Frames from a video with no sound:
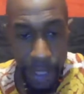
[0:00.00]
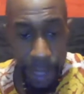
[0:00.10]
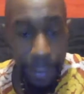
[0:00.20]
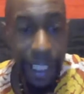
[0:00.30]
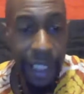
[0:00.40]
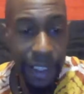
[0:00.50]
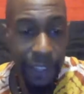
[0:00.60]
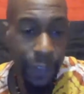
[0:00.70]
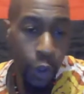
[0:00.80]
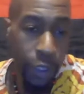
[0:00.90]
Because,
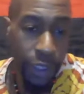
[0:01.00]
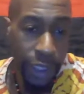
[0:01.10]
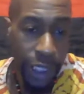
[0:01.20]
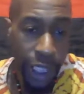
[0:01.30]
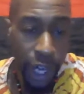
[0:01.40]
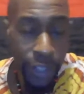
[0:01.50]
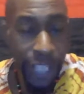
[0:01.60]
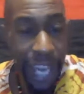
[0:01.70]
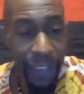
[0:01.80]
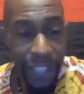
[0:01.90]
of course, on the
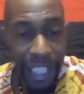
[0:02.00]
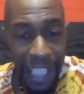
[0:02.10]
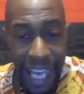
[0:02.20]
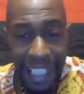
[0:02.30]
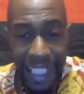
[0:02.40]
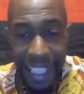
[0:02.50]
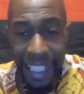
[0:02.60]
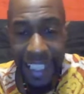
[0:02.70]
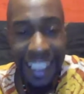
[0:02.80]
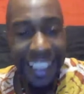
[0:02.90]
African continent,
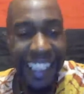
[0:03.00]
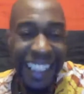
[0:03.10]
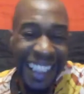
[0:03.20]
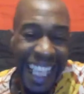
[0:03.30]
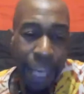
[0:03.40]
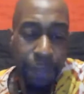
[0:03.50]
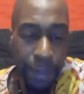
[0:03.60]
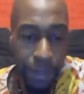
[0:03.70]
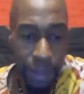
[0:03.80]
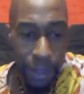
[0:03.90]
these
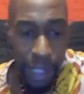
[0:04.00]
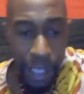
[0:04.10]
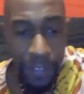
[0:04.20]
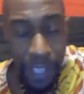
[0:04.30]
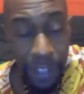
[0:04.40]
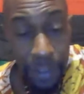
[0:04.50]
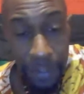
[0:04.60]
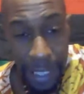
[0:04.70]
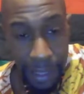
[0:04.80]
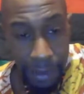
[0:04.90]
examples of
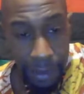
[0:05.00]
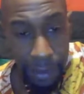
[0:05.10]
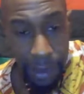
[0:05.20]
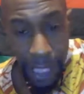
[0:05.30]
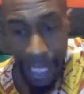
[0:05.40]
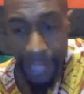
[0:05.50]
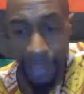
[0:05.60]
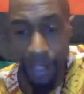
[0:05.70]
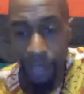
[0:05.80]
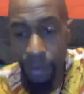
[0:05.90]
government
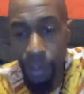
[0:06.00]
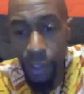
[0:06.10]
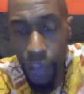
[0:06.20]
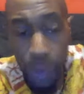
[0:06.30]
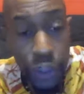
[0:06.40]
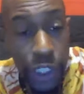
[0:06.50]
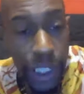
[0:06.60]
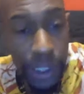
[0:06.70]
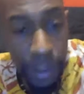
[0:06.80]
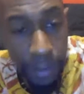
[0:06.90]
and
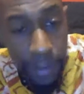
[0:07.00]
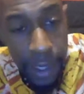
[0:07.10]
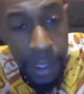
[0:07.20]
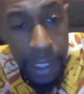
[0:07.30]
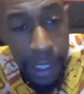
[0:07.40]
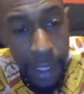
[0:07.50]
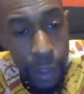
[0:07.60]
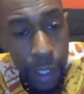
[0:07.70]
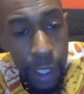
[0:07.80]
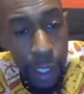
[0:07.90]
socialism
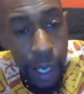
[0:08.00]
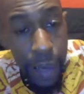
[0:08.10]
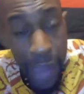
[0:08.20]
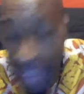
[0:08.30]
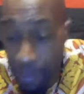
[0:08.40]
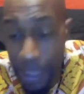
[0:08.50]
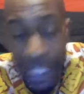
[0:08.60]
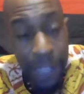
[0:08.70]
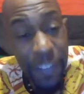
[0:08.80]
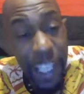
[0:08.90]
have been
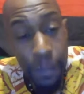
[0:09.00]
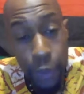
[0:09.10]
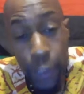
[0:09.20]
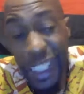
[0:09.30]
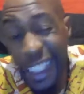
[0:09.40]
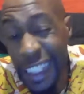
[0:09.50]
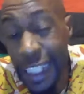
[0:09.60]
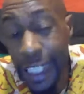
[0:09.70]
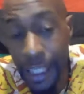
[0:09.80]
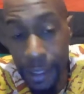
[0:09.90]
developed to its
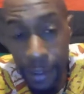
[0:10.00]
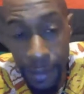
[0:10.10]
zenith